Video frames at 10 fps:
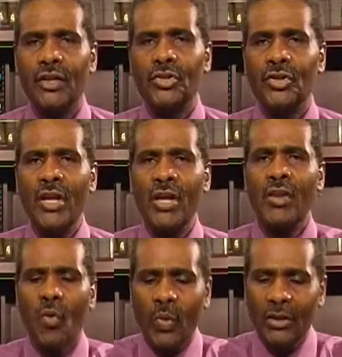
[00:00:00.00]
You see,
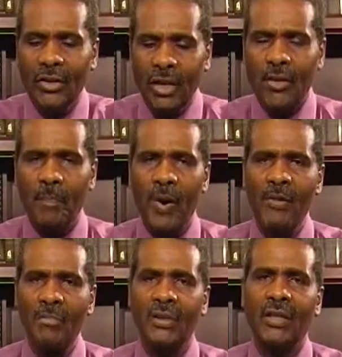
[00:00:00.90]
when
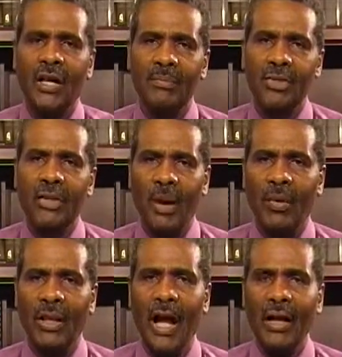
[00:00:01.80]
disappointment comes in our
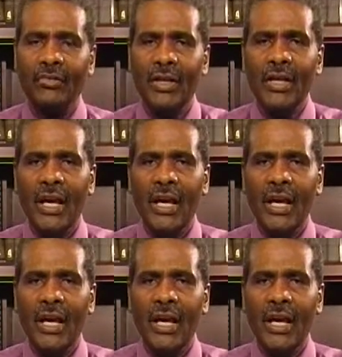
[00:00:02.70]
lives,